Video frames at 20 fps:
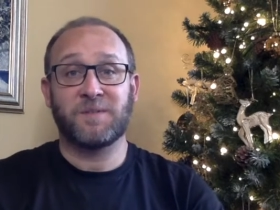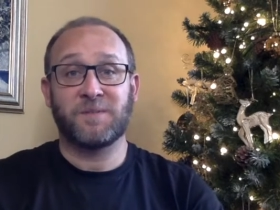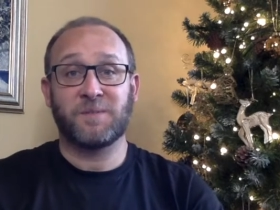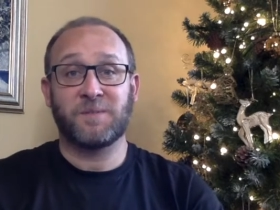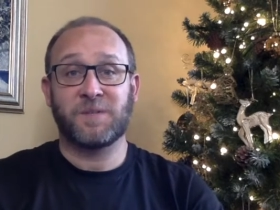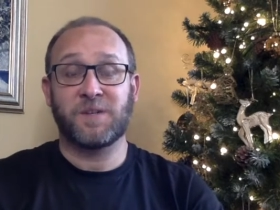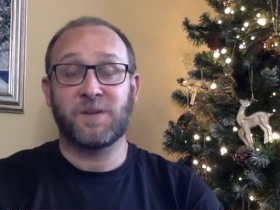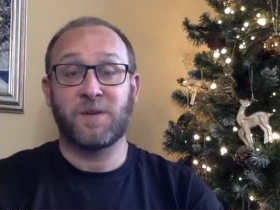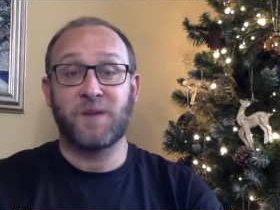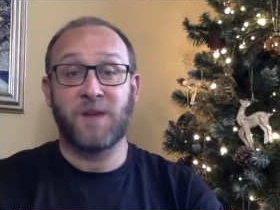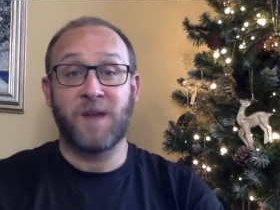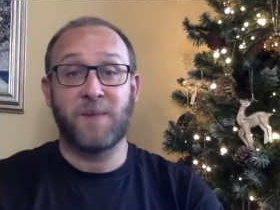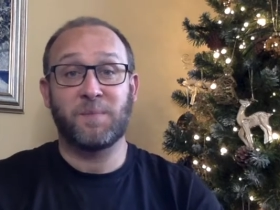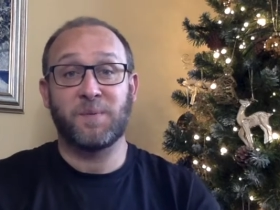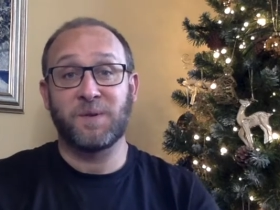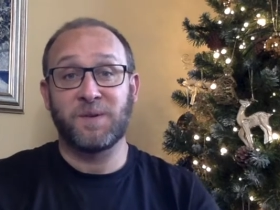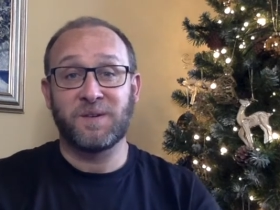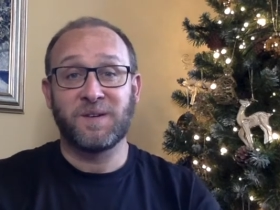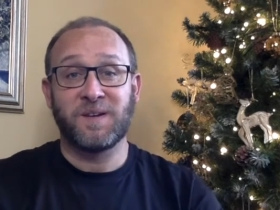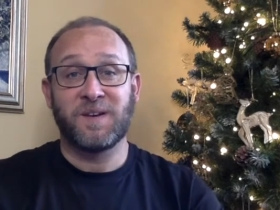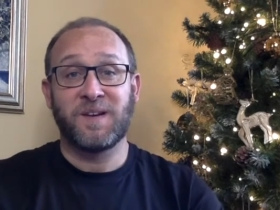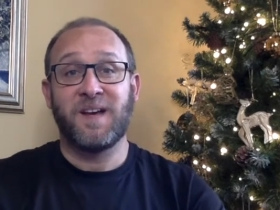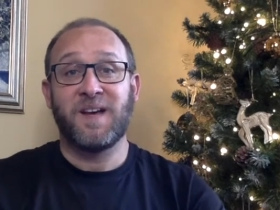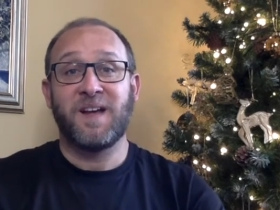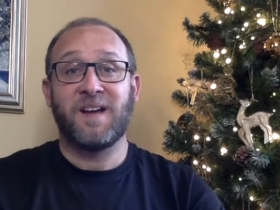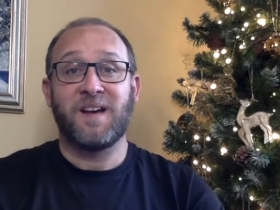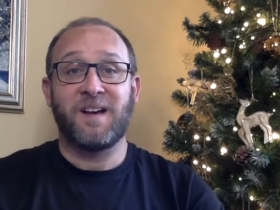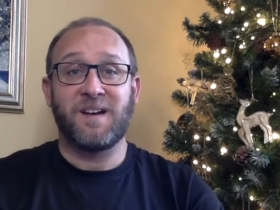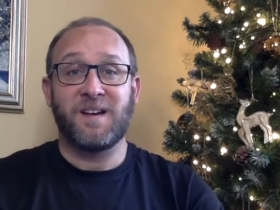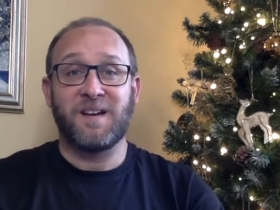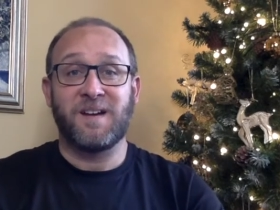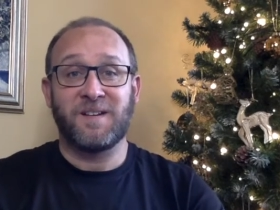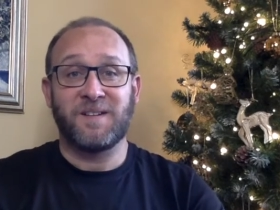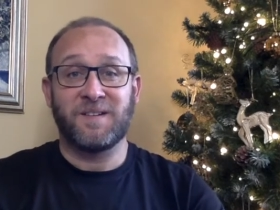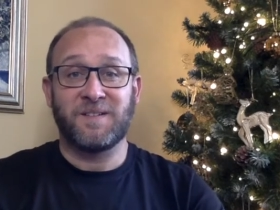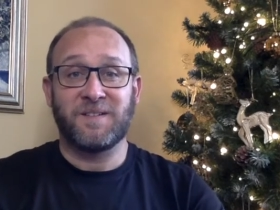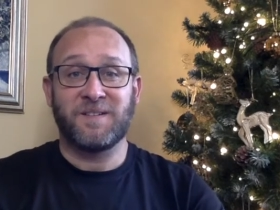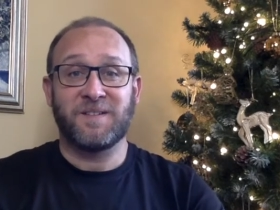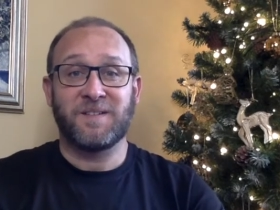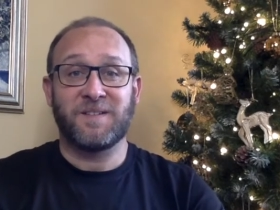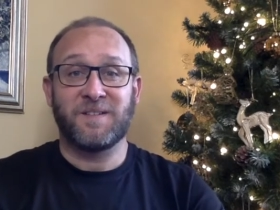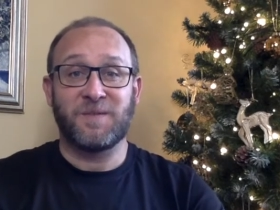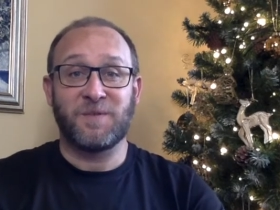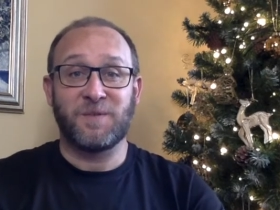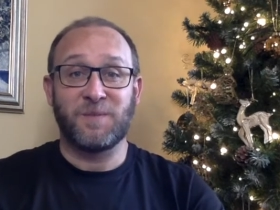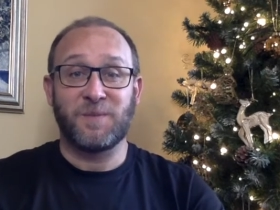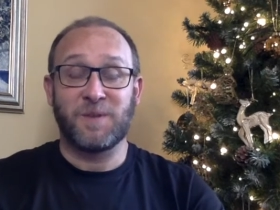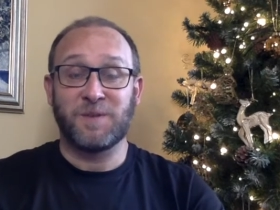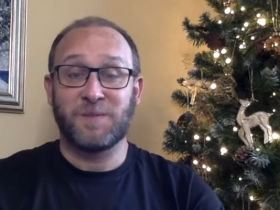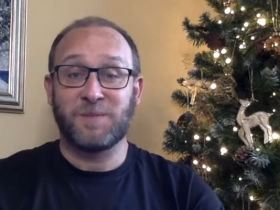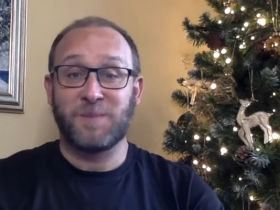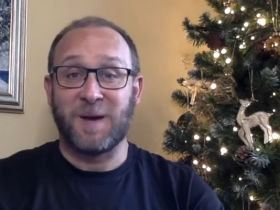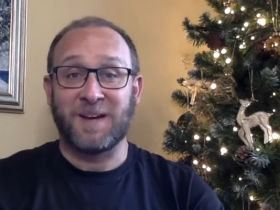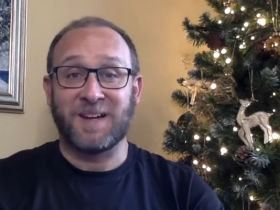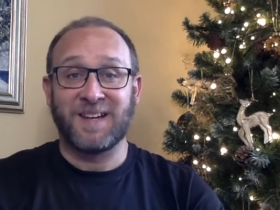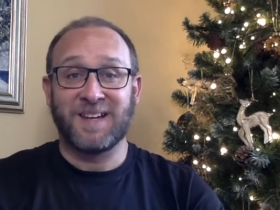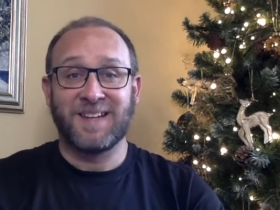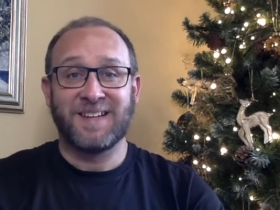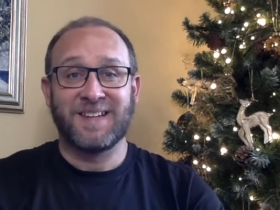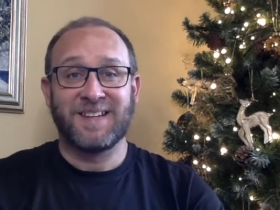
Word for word: which only happened uh, a few months back.